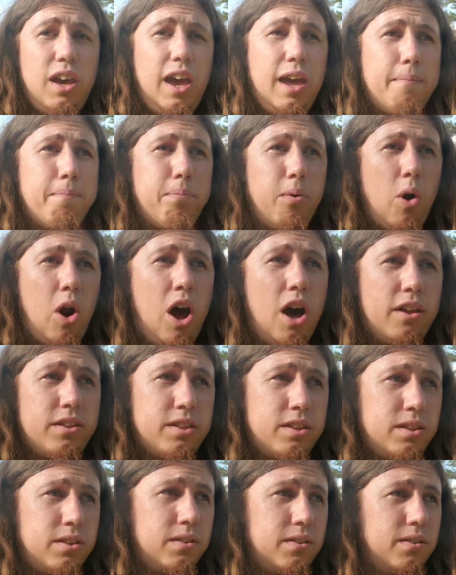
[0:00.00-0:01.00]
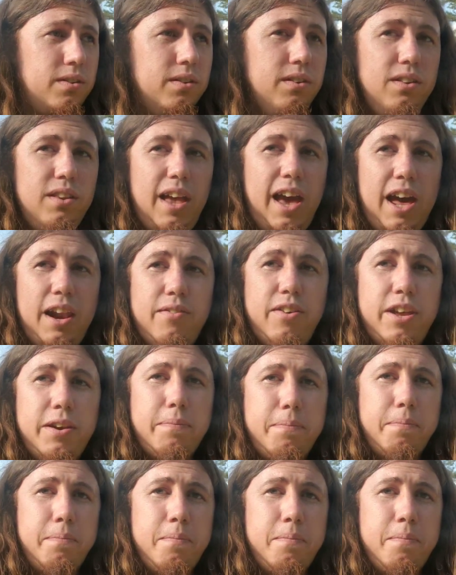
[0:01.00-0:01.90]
and broth out of it,